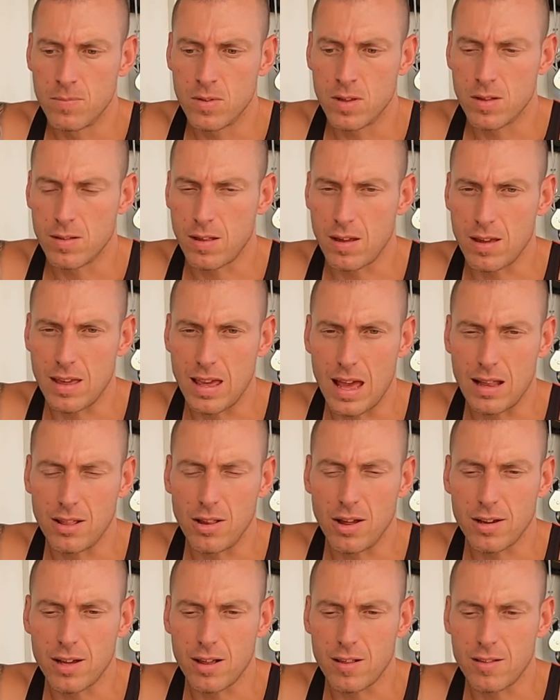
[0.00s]
So yeah,
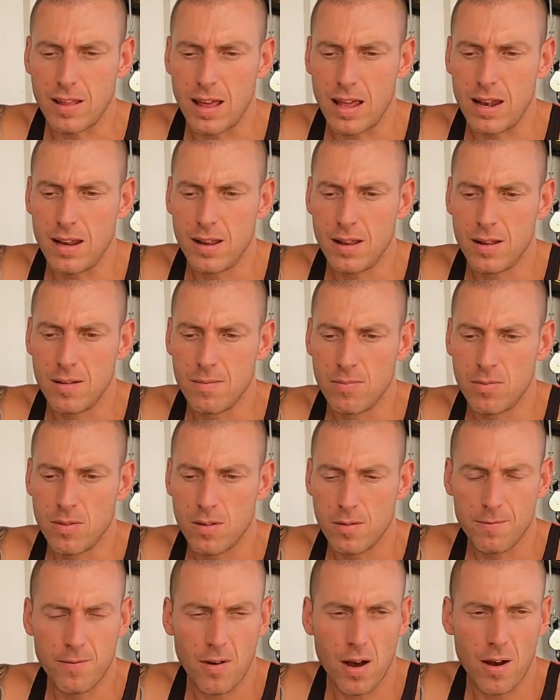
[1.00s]
like I said,
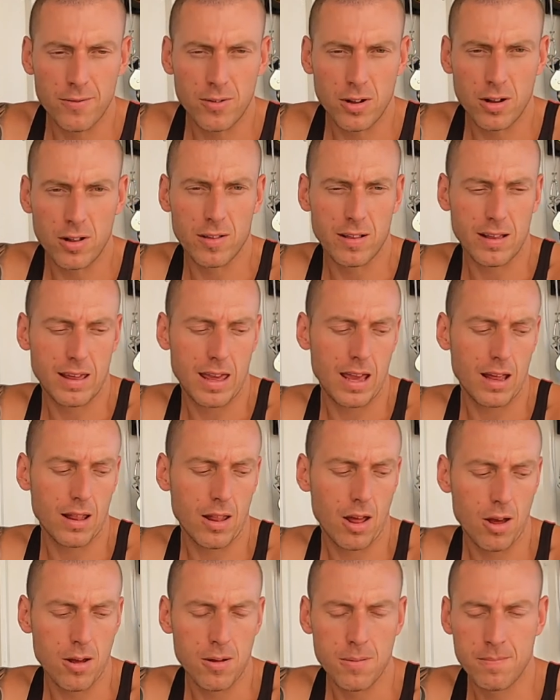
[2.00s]
$5 a
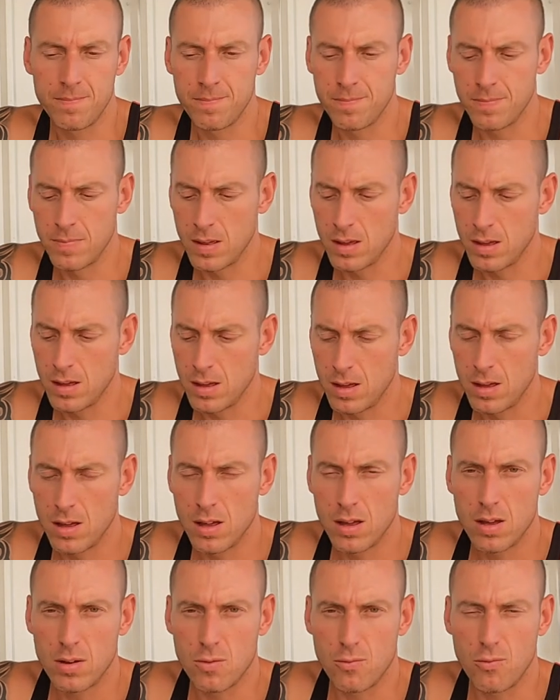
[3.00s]
kilo,
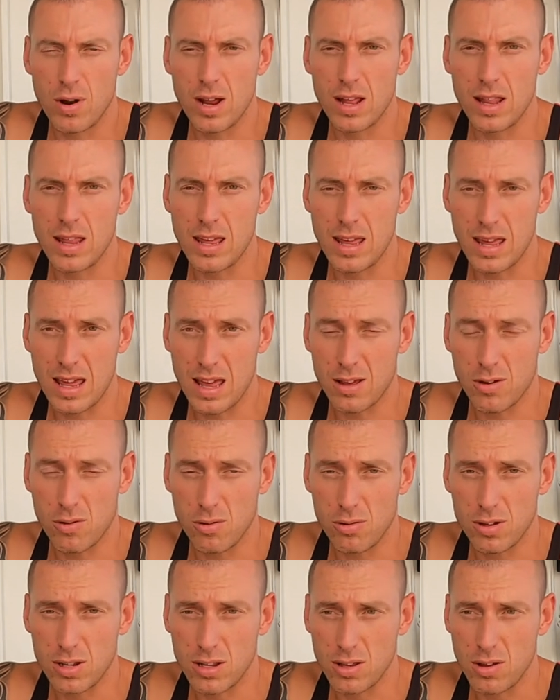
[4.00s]
really
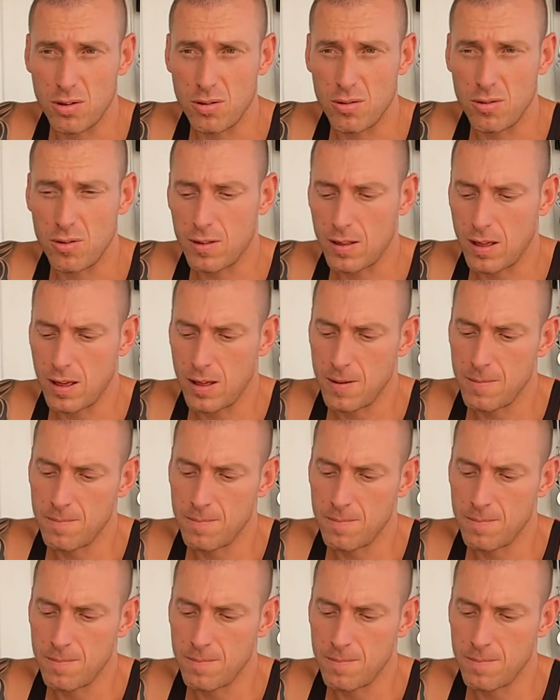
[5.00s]
good to use.